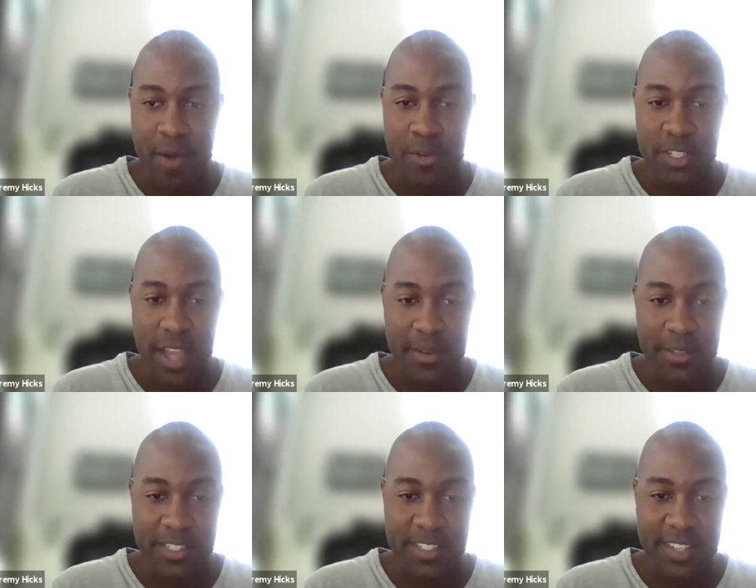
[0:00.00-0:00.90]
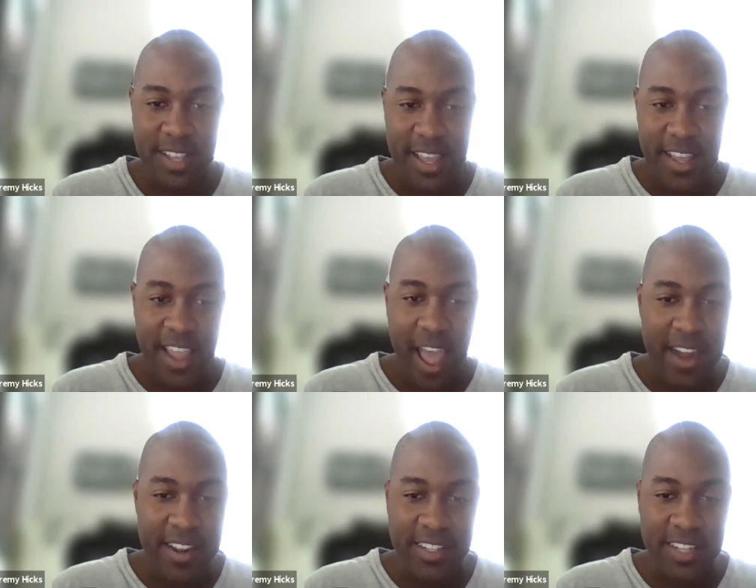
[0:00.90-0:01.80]
I was
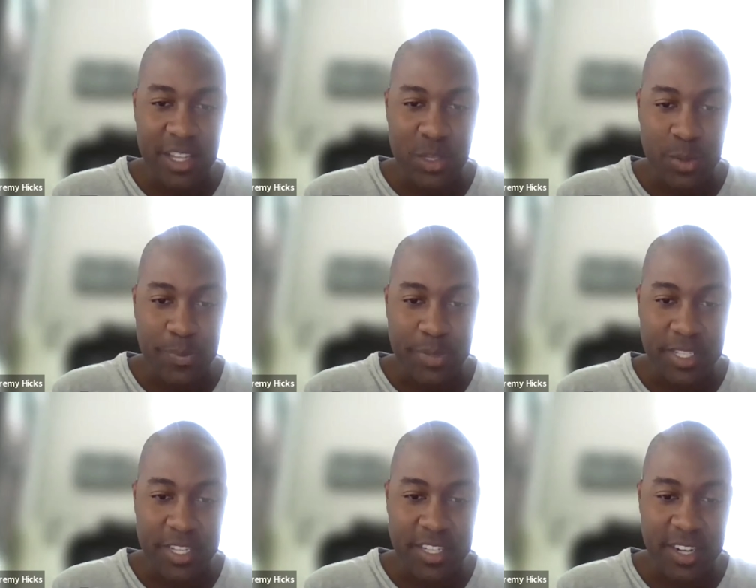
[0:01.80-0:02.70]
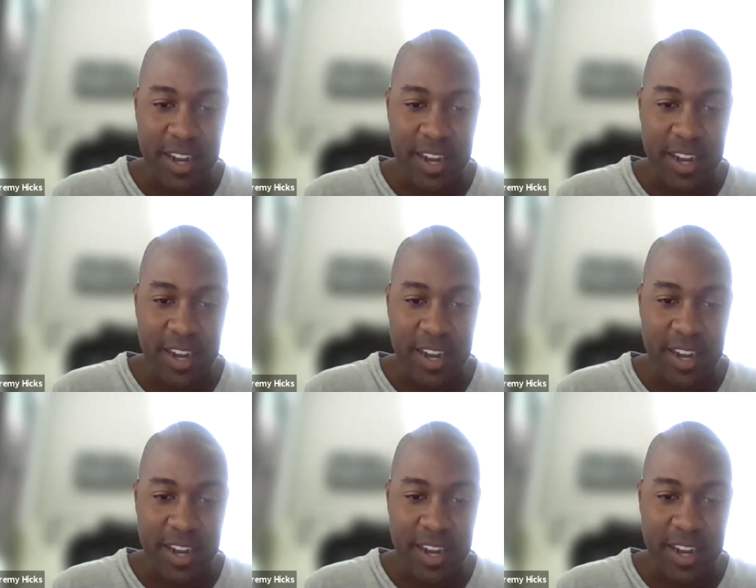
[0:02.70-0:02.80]
kind of in a desperate position,